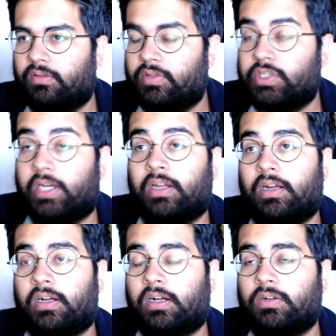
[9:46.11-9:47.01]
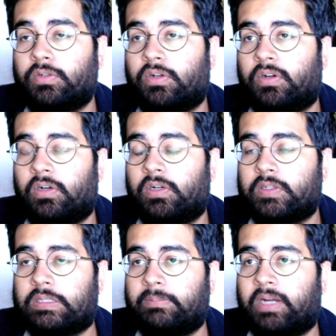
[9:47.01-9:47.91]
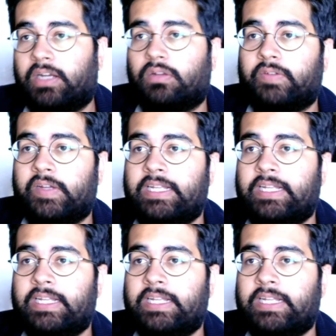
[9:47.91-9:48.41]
checking account or some kind of